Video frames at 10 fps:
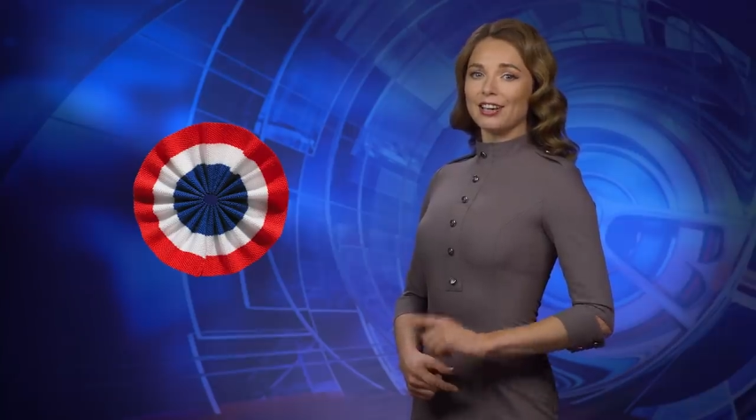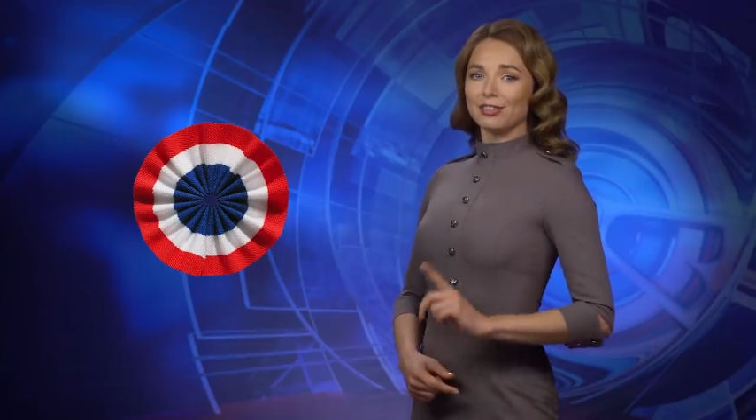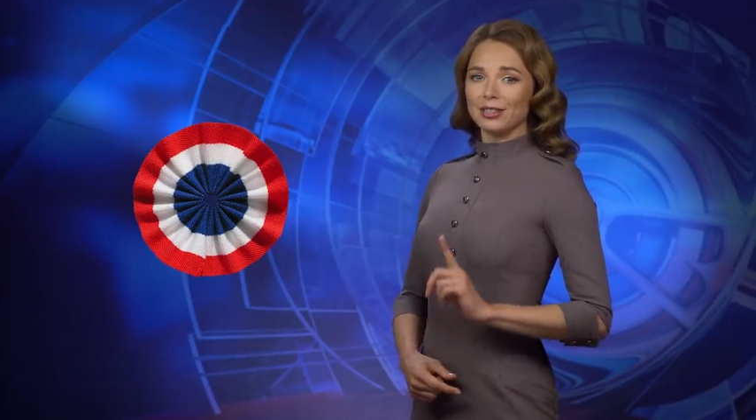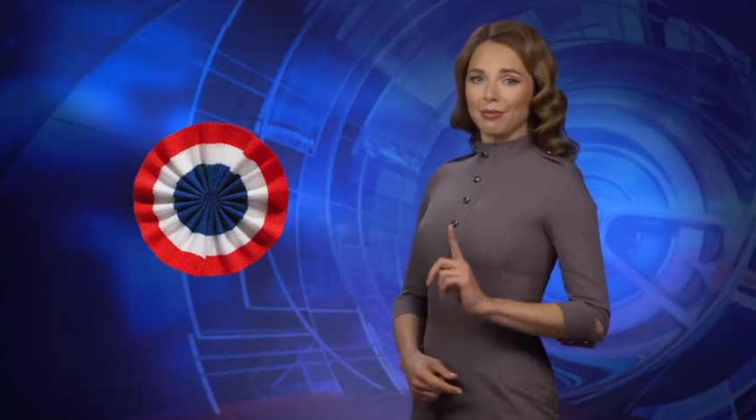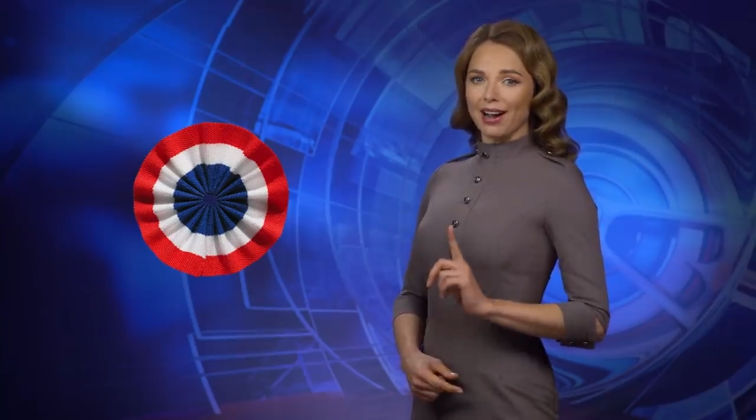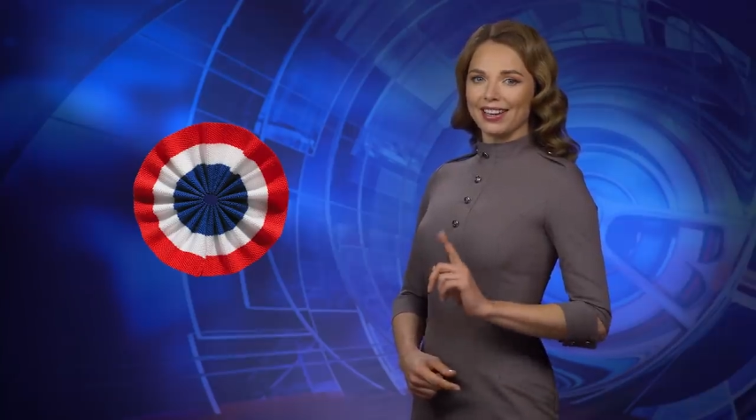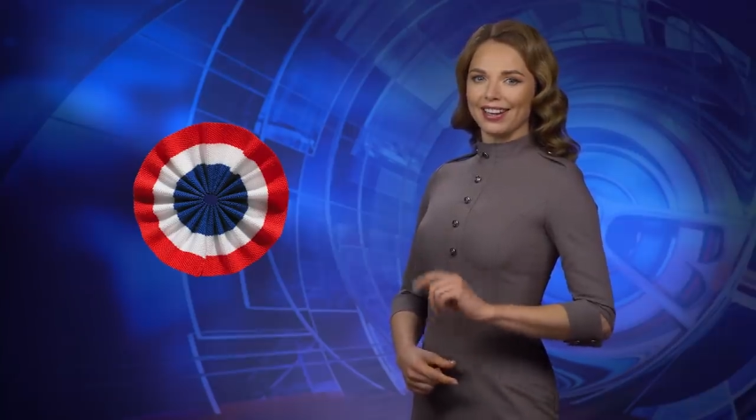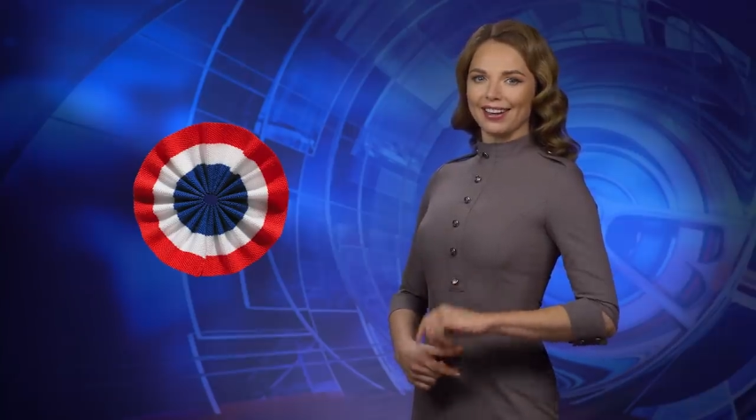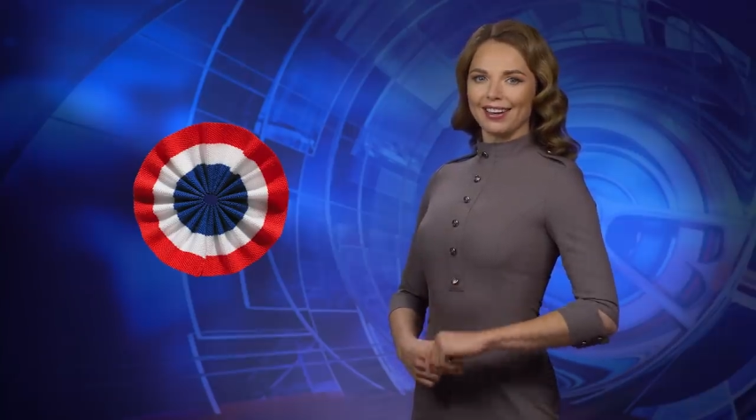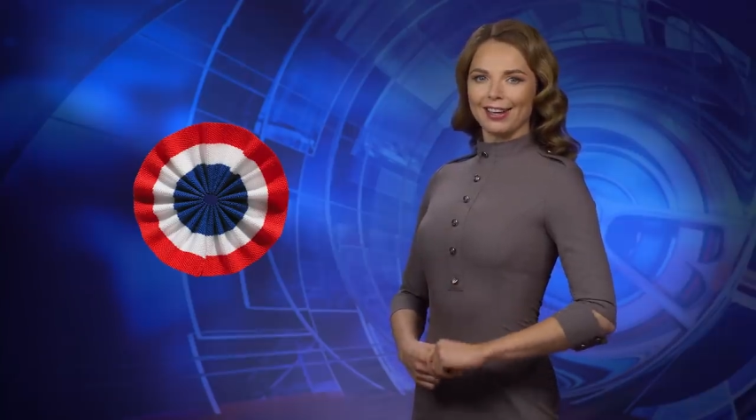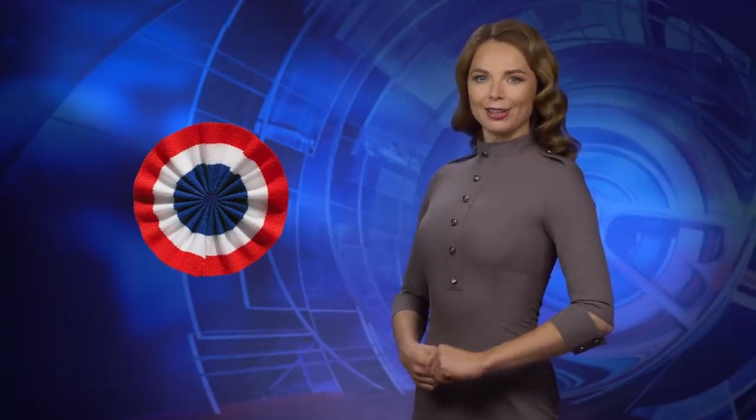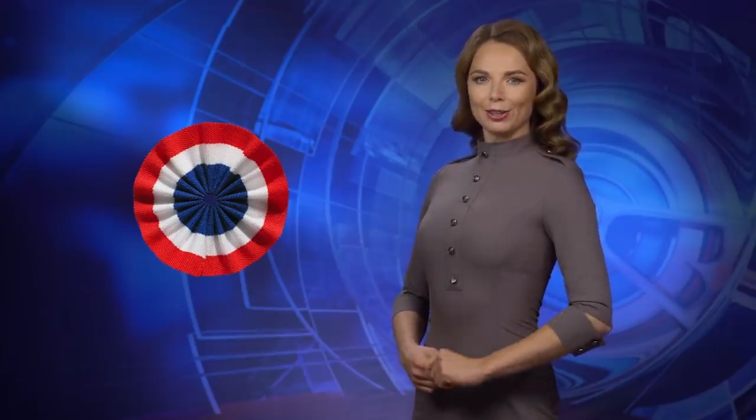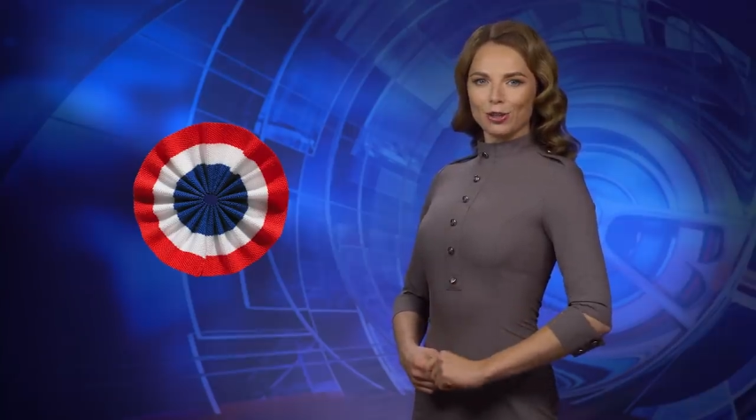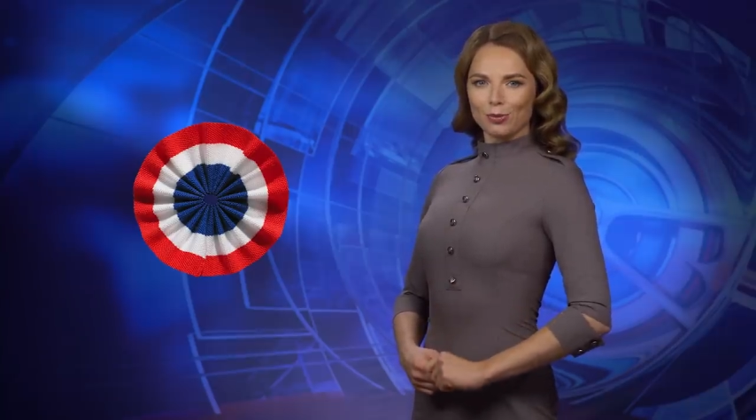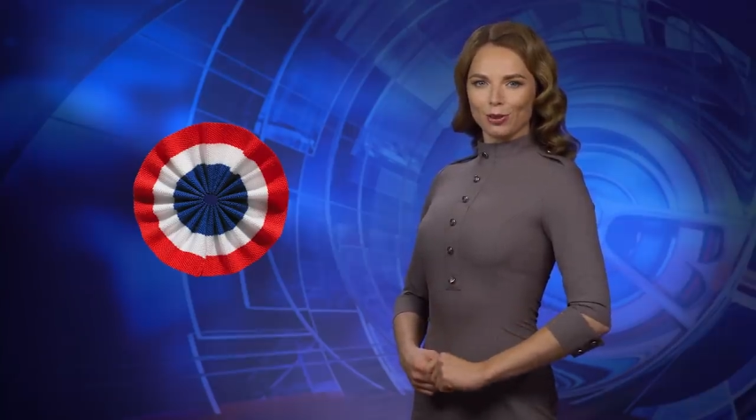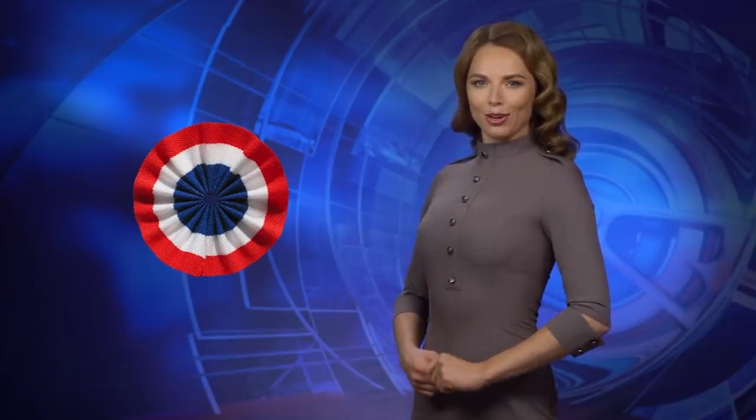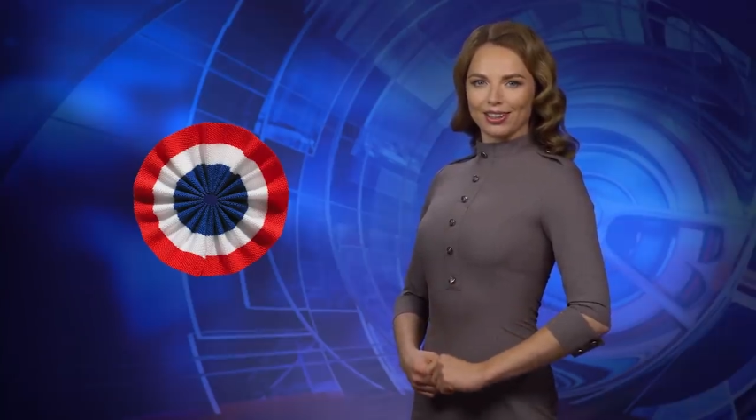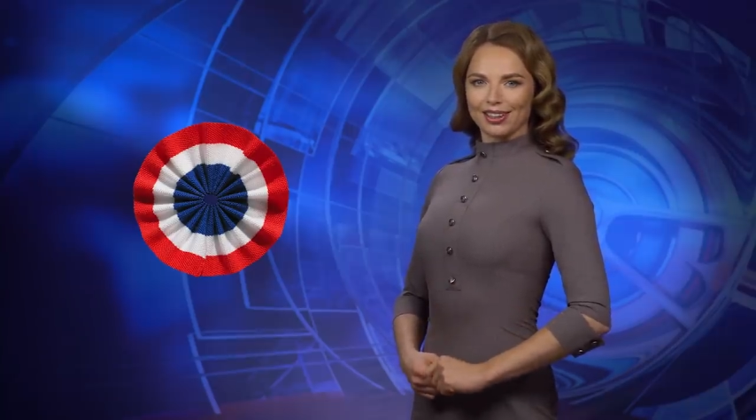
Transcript: signals, and doubloons.